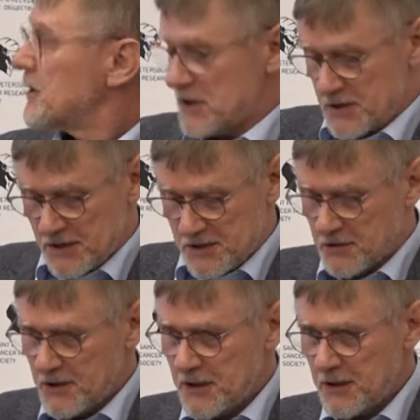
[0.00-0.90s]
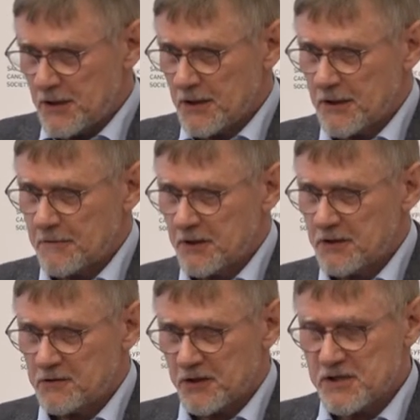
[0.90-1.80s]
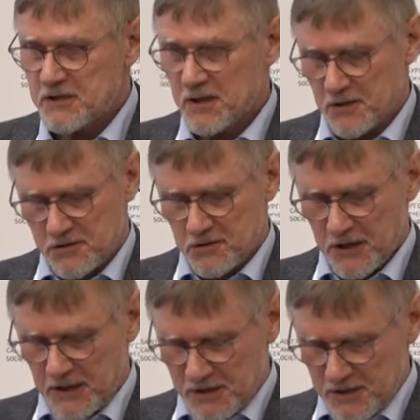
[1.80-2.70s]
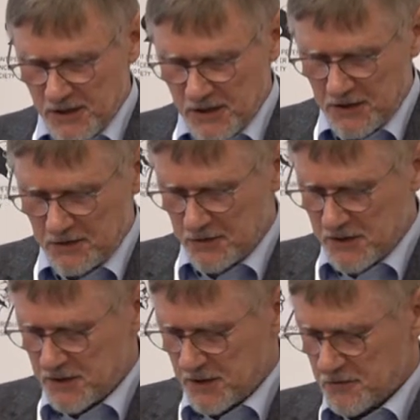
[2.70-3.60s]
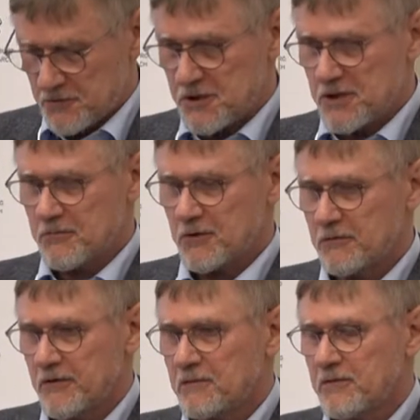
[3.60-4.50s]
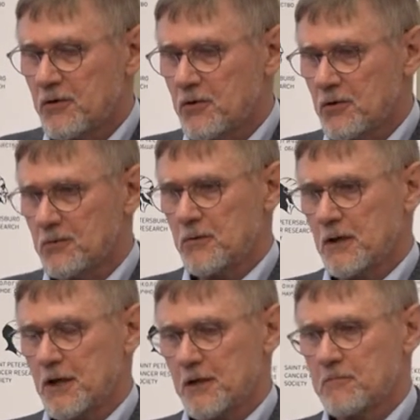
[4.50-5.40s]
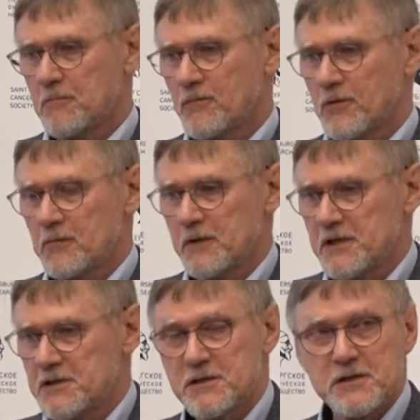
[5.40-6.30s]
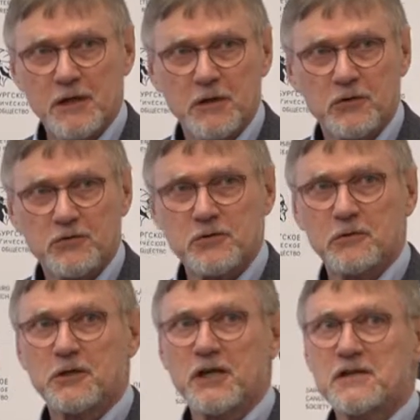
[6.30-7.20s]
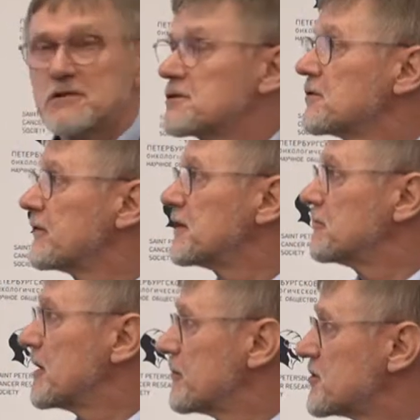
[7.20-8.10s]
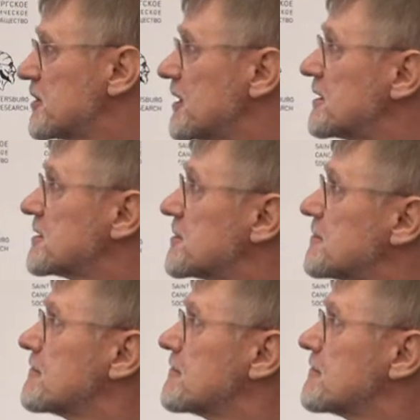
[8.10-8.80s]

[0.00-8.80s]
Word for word: This is really uh, interesting strategy and interesting to see what will follow uh, from this uh, consultation with member states.